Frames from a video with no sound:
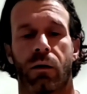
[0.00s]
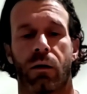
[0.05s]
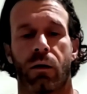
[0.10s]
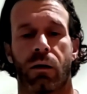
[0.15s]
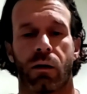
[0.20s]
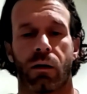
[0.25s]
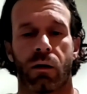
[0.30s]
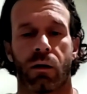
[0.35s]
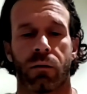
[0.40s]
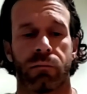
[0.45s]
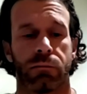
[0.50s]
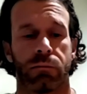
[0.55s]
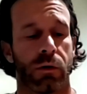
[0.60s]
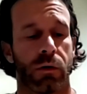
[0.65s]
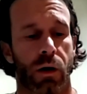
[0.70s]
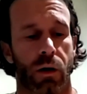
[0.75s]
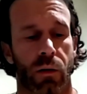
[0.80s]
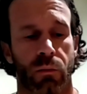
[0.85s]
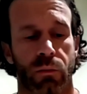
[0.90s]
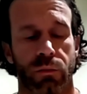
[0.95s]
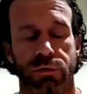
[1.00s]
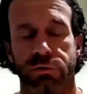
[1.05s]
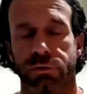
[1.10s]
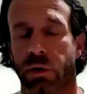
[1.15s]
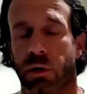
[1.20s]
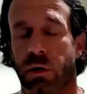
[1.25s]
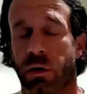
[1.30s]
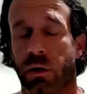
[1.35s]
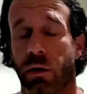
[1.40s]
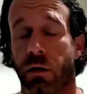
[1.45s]
No, I was
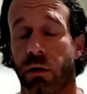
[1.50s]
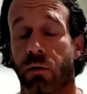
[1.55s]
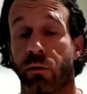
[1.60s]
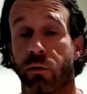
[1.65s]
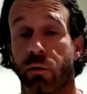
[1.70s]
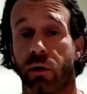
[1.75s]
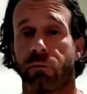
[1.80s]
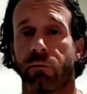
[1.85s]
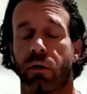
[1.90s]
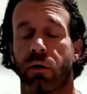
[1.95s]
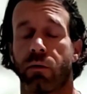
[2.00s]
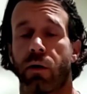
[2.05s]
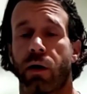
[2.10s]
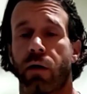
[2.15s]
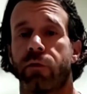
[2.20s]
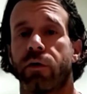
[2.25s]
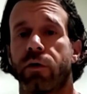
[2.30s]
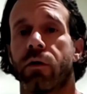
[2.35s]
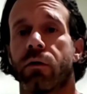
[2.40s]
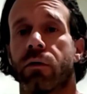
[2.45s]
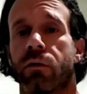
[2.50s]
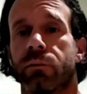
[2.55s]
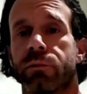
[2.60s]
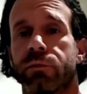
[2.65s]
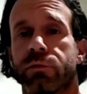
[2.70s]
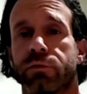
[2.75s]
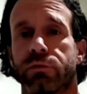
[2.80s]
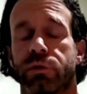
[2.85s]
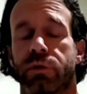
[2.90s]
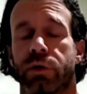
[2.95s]
arriving home
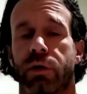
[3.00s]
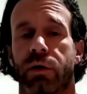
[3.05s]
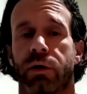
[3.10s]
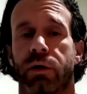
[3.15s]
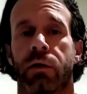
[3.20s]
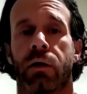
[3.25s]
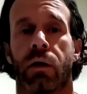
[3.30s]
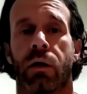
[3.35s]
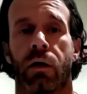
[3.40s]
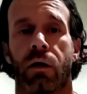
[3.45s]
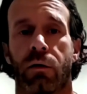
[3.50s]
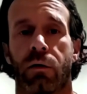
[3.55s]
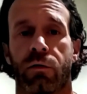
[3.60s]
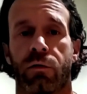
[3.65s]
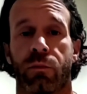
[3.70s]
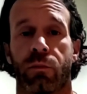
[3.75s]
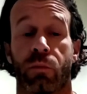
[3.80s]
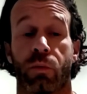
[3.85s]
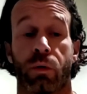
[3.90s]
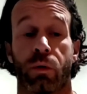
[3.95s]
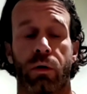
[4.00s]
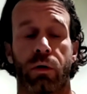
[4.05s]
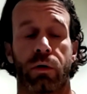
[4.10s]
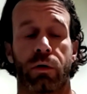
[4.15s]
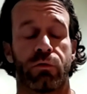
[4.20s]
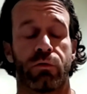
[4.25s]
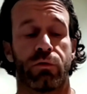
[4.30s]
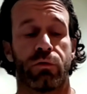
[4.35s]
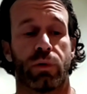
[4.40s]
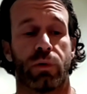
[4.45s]
Tuesday from
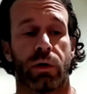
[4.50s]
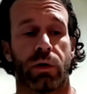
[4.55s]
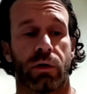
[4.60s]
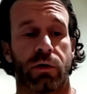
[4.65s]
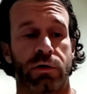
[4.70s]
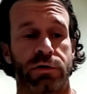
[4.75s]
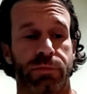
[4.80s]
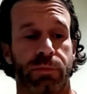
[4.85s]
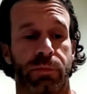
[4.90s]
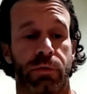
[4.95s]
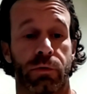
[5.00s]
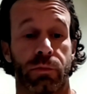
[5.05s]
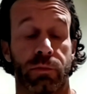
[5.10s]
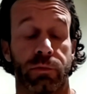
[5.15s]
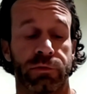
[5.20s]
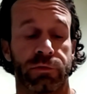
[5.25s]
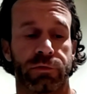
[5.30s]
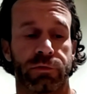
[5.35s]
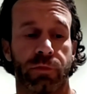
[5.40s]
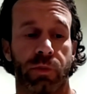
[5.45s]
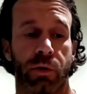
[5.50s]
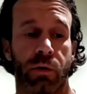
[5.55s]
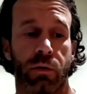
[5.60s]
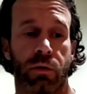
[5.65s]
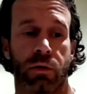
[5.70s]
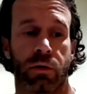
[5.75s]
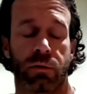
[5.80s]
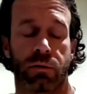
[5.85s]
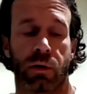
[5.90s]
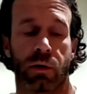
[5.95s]
work to a large plume of
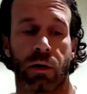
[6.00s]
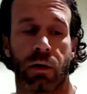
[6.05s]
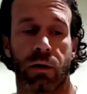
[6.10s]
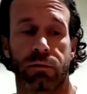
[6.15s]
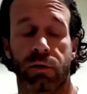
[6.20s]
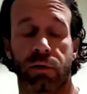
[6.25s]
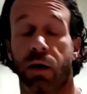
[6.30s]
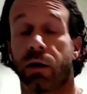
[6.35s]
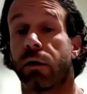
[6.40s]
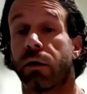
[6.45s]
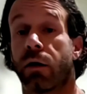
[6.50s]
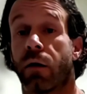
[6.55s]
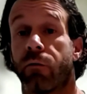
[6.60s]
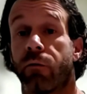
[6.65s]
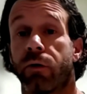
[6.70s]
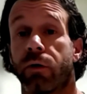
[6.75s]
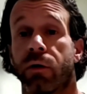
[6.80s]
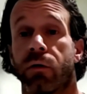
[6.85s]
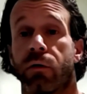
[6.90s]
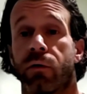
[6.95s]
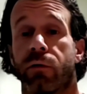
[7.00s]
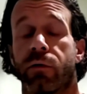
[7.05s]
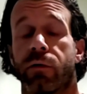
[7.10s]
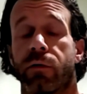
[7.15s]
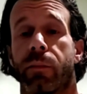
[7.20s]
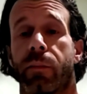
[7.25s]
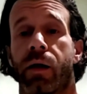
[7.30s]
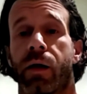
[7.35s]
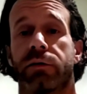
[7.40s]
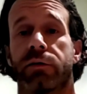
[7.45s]
smoke kind of covering over
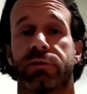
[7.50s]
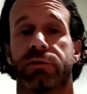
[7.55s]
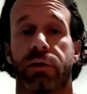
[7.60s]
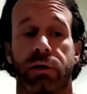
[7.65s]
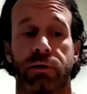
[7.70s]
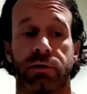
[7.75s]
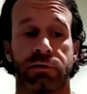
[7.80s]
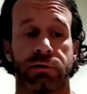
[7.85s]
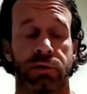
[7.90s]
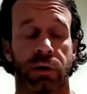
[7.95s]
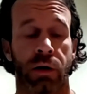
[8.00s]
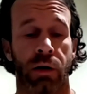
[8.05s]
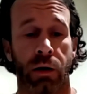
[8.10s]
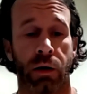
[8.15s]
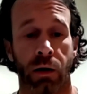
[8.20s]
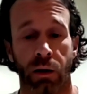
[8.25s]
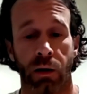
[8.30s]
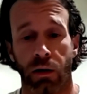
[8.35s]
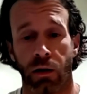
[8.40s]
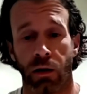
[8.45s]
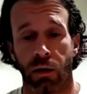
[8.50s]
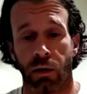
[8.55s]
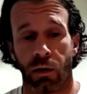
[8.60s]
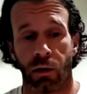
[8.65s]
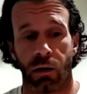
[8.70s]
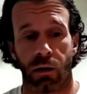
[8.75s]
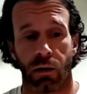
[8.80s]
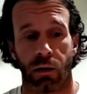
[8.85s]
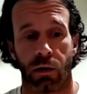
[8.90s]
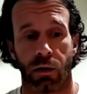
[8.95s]
the Palisades.
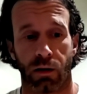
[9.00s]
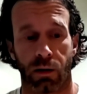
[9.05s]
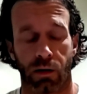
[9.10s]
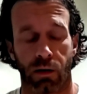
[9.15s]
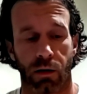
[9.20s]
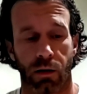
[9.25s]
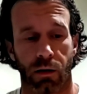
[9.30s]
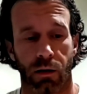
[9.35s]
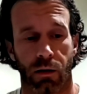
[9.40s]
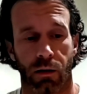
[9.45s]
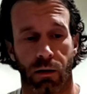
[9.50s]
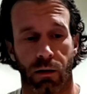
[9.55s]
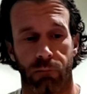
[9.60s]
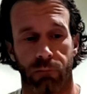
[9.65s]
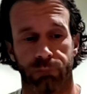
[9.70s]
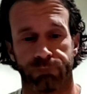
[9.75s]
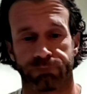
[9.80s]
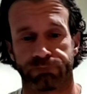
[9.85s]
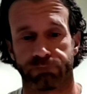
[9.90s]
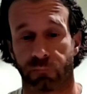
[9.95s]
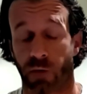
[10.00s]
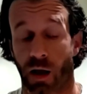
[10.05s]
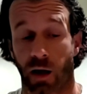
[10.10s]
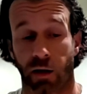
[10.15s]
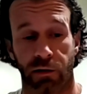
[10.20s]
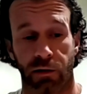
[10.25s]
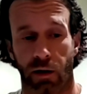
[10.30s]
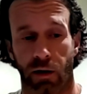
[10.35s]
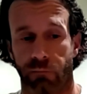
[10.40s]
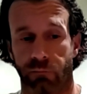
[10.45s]
I
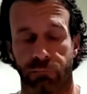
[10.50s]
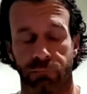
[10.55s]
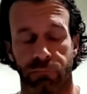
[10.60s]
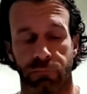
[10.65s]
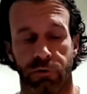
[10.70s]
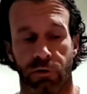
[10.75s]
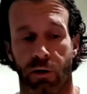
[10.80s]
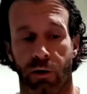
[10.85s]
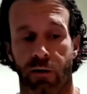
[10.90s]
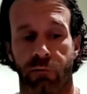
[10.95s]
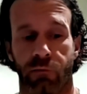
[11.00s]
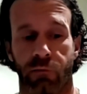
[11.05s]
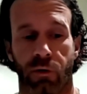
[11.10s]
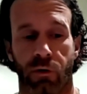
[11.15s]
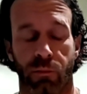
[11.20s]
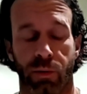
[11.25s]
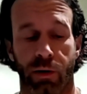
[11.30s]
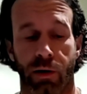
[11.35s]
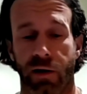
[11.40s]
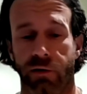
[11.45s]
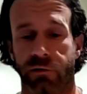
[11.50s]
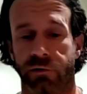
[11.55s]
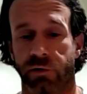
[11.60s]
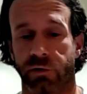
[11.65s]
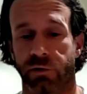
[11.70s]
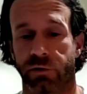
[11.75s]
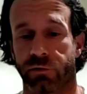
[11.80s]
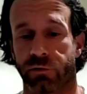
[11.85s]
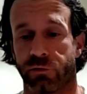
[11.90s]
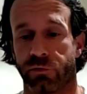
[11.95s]
have open
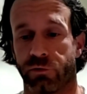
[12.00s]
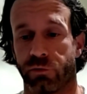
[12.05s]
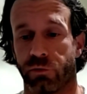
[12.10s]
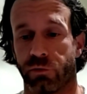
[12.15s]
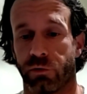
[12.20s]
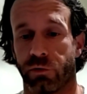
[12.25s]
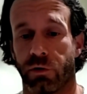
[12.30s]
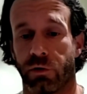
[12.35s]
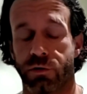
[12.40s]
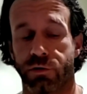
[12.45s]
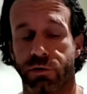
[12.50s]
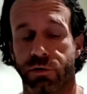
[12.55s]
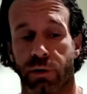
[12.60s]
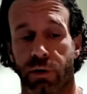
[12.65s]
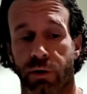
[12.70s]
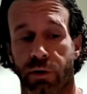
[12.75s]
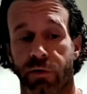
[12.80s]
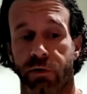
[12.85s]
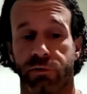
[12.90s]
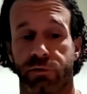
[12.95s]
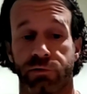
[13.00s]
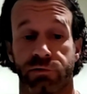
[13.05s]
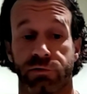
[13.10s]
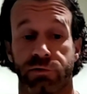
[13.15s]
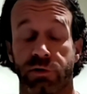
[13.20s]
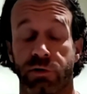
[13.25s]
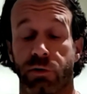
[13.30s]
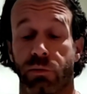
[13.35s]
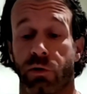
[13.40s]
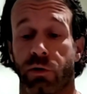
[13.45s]
access to the ocean right there to
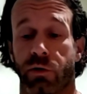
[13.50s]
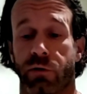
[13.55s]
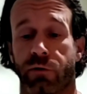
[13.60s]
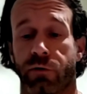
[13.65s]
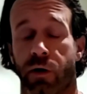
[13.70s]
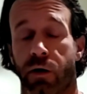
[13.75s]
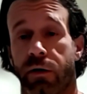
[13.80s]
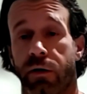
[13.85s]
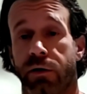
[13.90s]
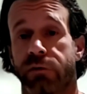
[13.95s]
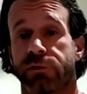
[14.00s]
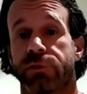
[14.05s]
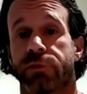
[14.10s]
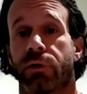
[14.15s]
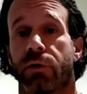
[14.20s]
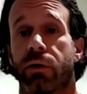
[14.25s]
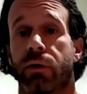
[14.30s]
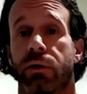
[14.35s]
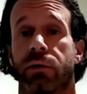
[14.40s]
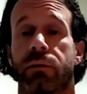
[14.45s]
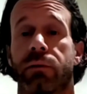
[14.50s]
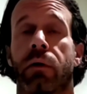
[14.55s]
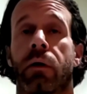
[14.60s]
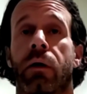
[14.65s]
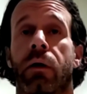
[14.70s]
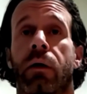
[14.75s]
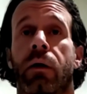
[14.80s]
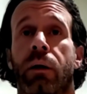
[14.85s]
see where the fire had started.